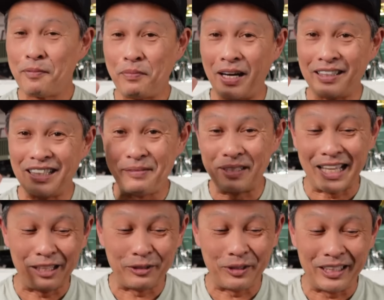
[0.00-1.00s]
But let me
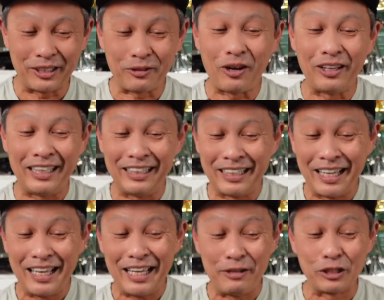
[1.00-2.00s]
tell you, in the crawling,
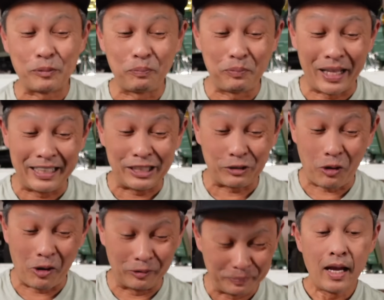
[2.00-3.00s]
it was plenty
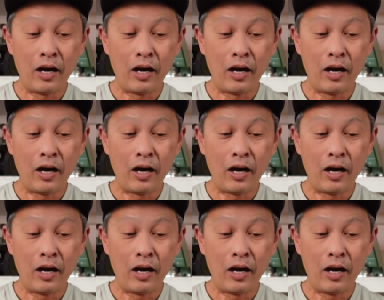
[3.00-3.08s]
strong.